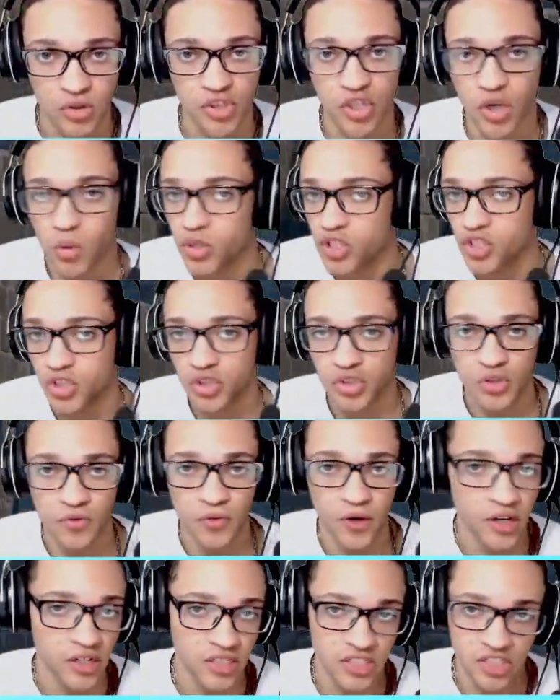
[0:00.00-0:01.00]
You don't want to shoot it too
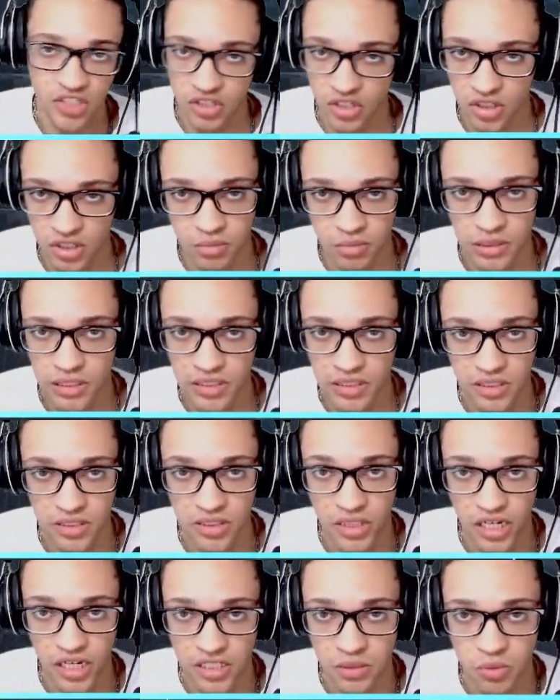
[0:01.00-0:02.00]
far because it's going to be easily
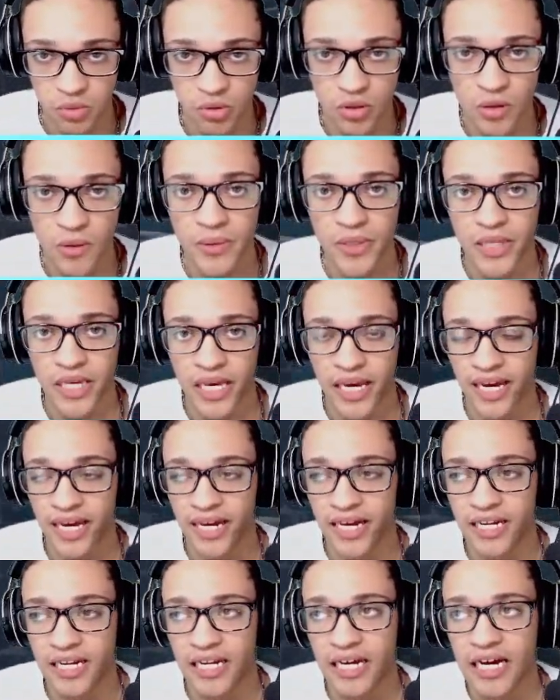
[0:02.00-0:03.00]
dodgeable.
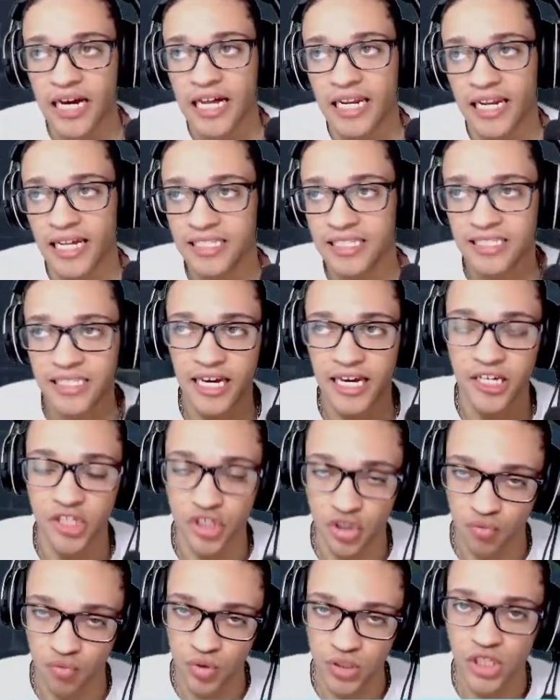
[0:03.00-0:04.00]
And let's say
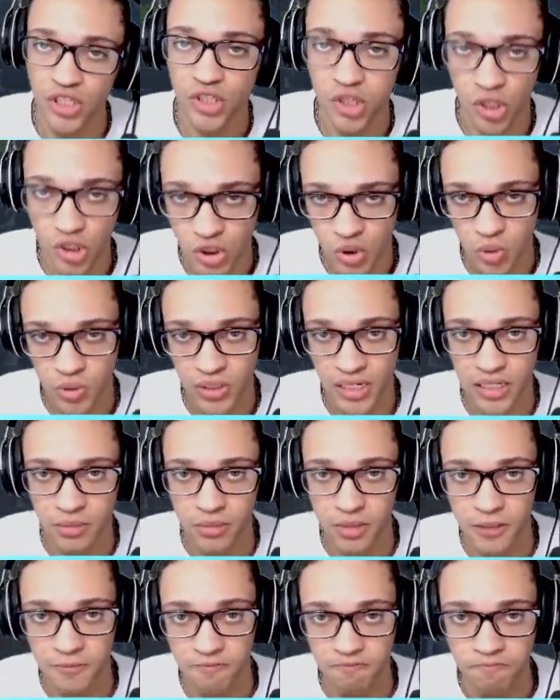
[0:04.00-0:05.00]
you're really close to an
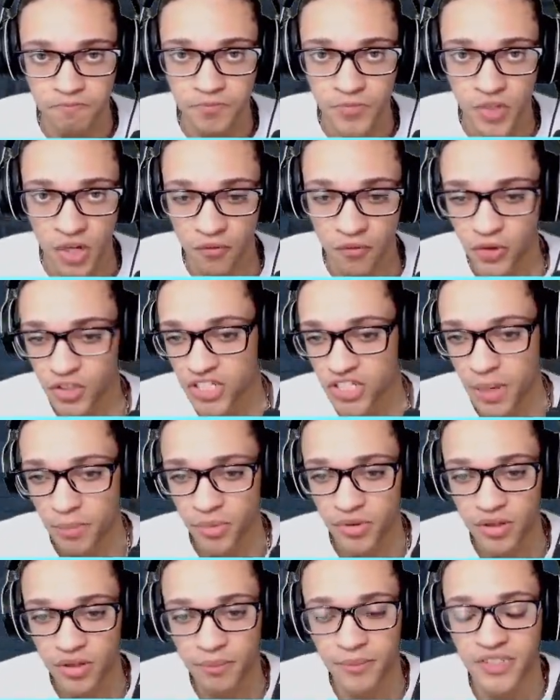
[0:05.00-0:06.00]
enemy. For example, in
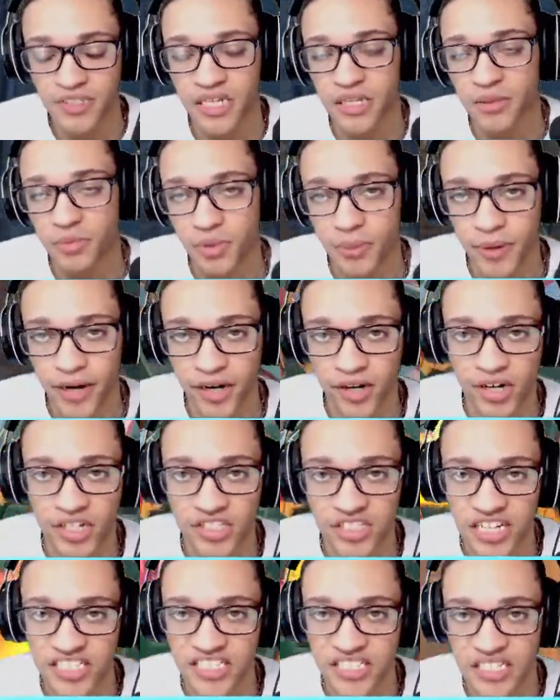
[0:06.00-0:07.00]
the example of the background, as
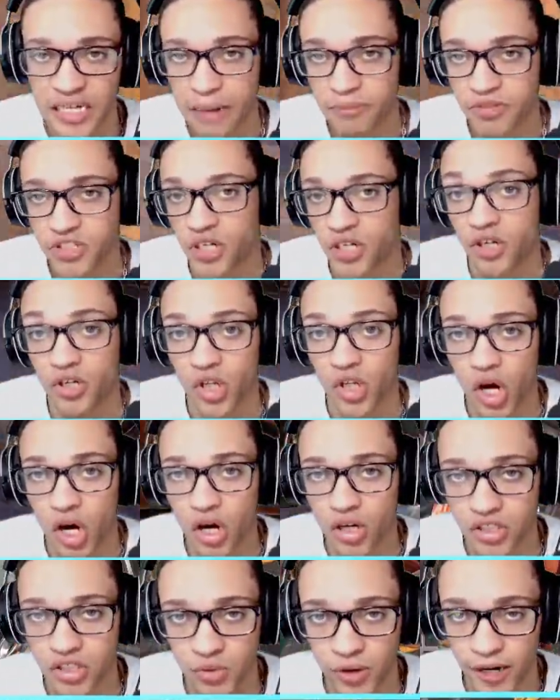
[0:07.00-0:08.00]
you guys see, I'm stuck
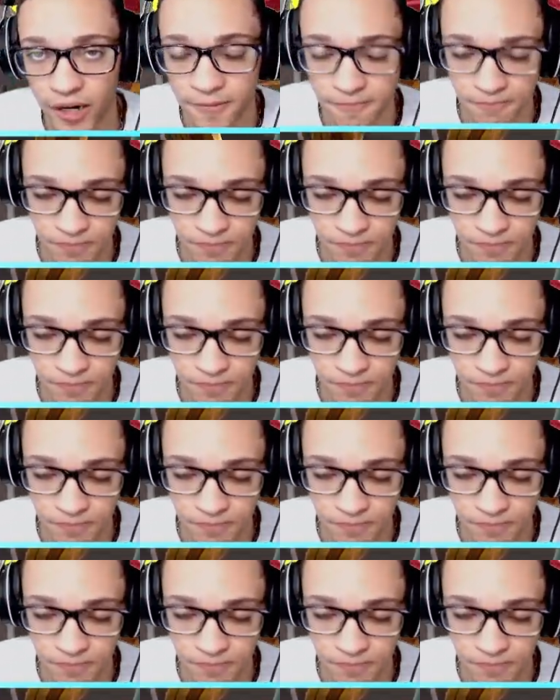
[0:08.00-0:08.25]
logs, right?